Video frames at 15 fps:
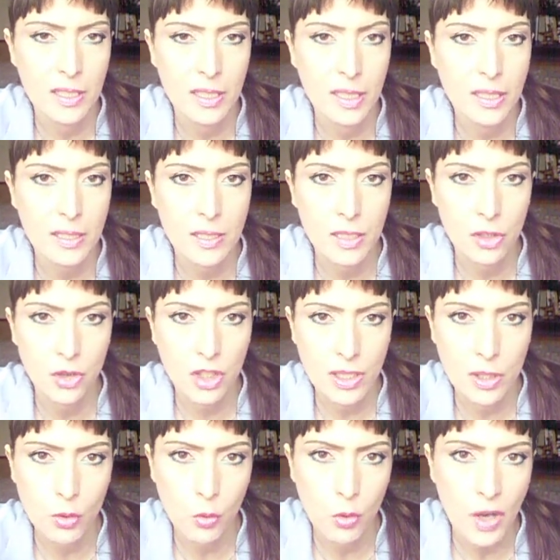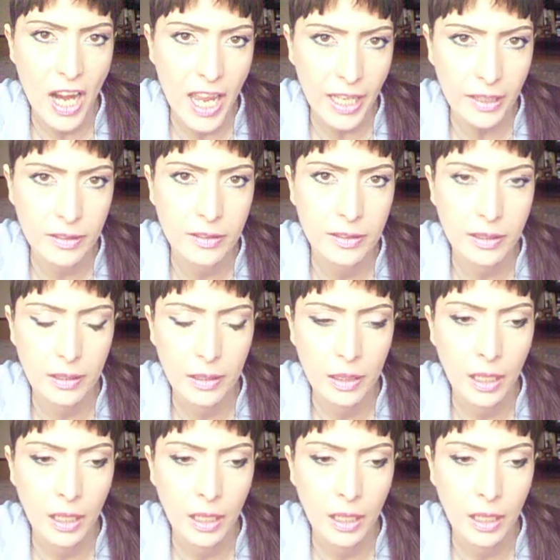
is just cracked.